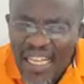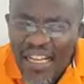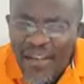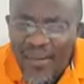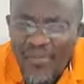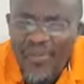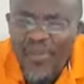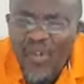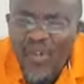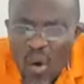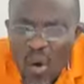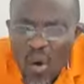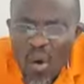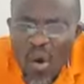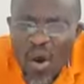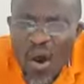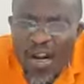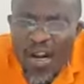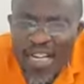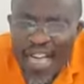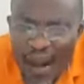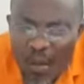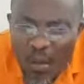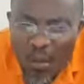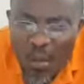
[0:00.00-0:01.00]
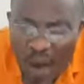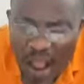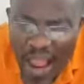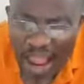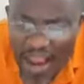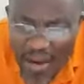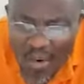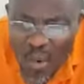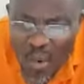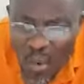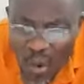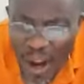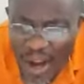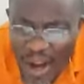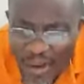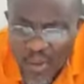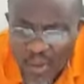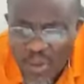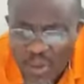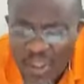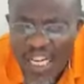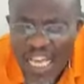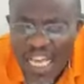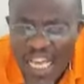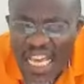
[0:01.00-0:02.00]
So the way you can do
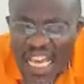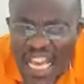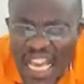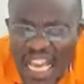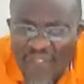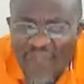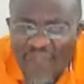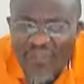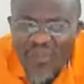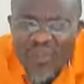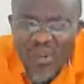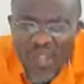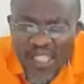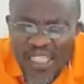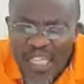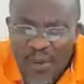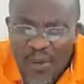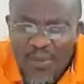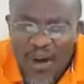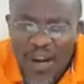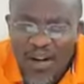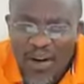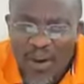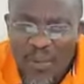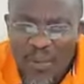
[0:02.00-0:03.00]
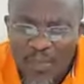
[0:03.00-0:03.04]
it, if you say right now